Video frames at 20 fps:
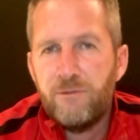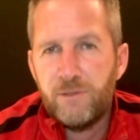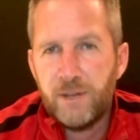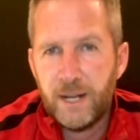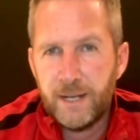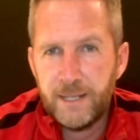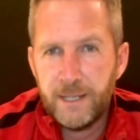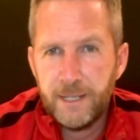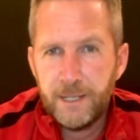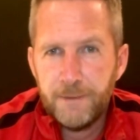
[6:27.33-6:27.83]

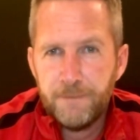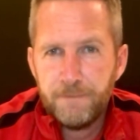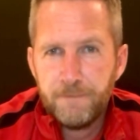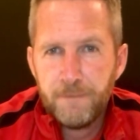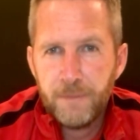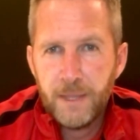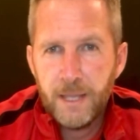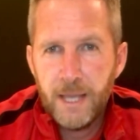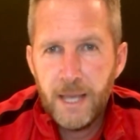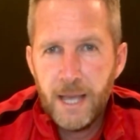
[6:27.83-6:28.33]
Rangnick.
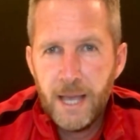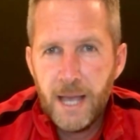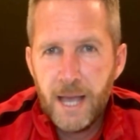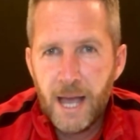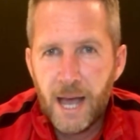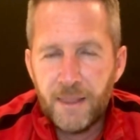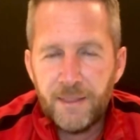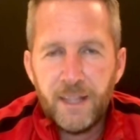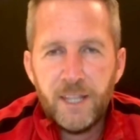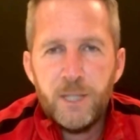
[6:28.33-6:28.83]

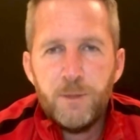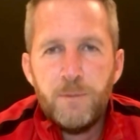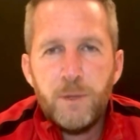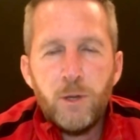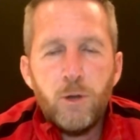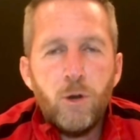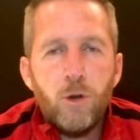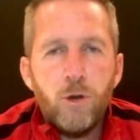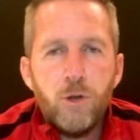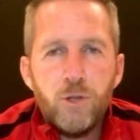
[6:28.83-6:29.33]
And that is
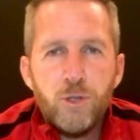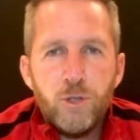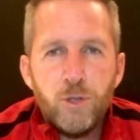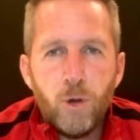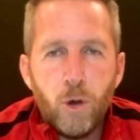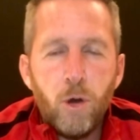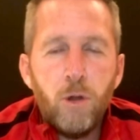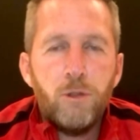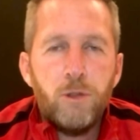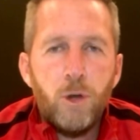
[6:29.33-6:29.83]
because
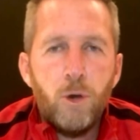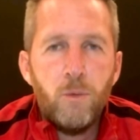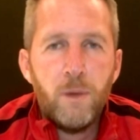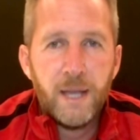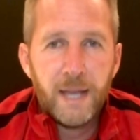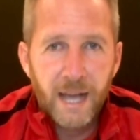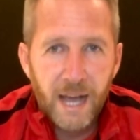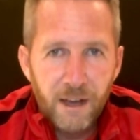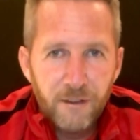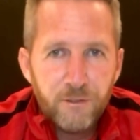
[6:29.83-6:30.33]
although we
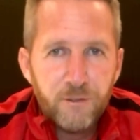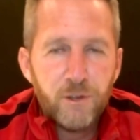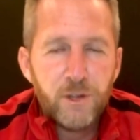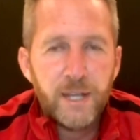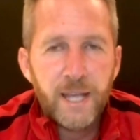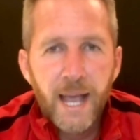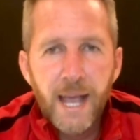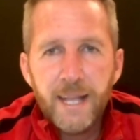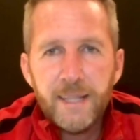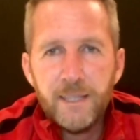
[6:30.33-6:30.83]
have
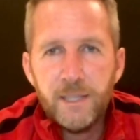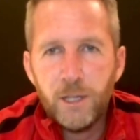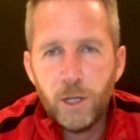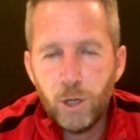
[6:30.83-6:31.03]
created a